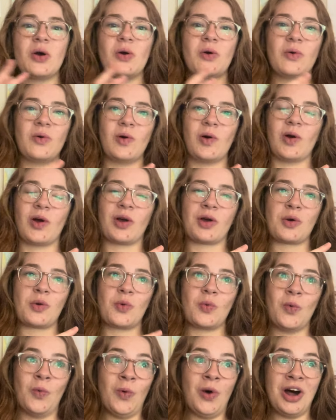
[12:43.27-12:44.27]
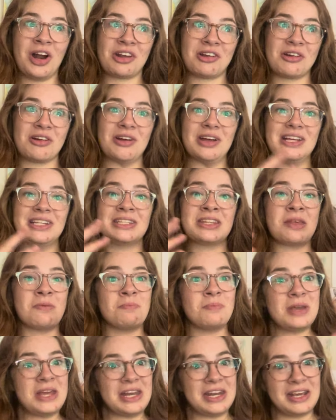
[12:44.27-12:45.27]
or water is the
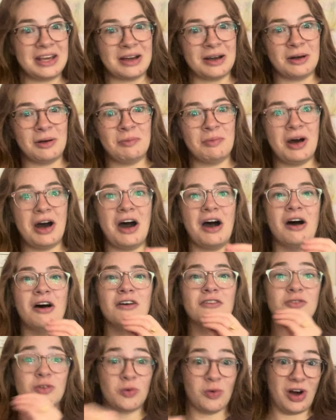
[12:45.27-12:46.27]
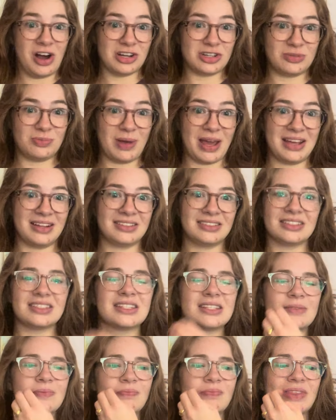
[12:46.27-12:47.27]
medium of gouache paints.
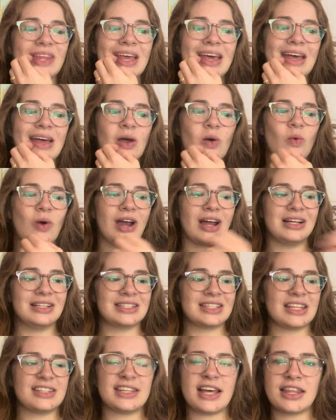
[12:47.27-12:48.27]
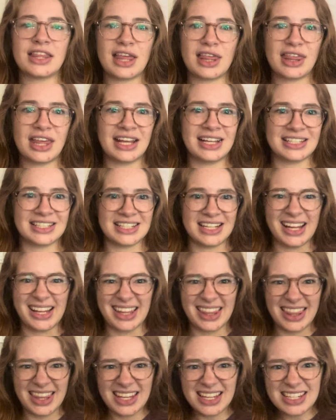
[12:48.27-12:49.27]
Whereas there's other things like
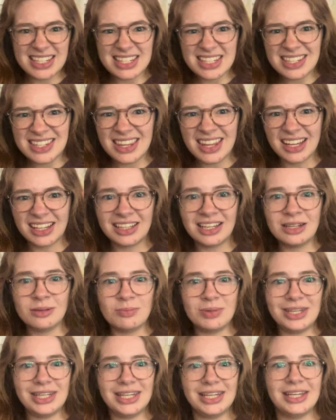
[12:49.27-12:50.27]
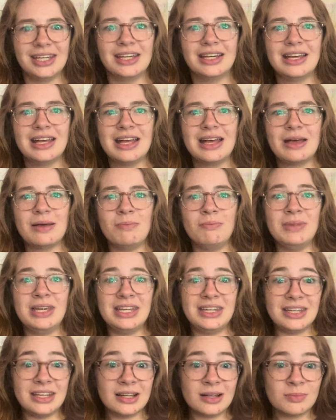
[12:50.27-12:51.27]
this that can be
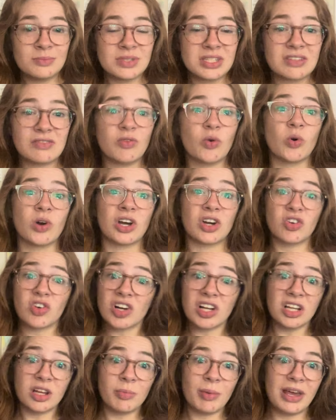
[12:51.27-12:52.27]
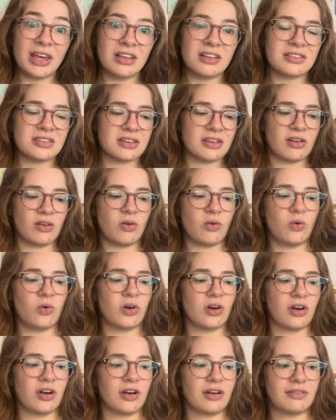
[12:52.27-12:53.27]
mediums for acrylic paint,
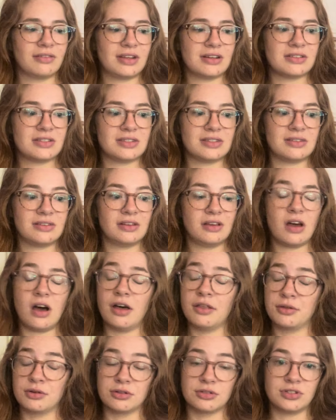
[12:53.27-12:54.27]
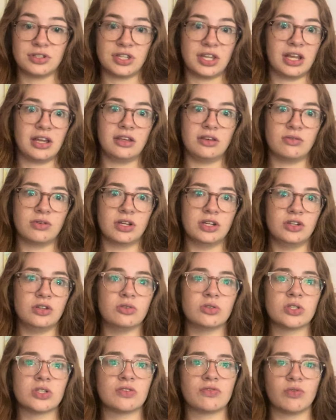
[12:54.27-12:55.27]
or there's others that you can
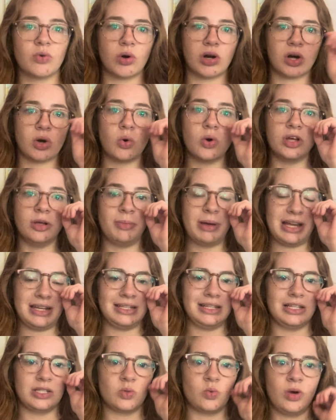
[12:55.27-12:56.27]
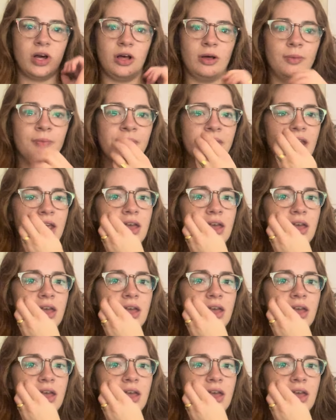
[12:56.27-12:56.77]
use for oil painting as well,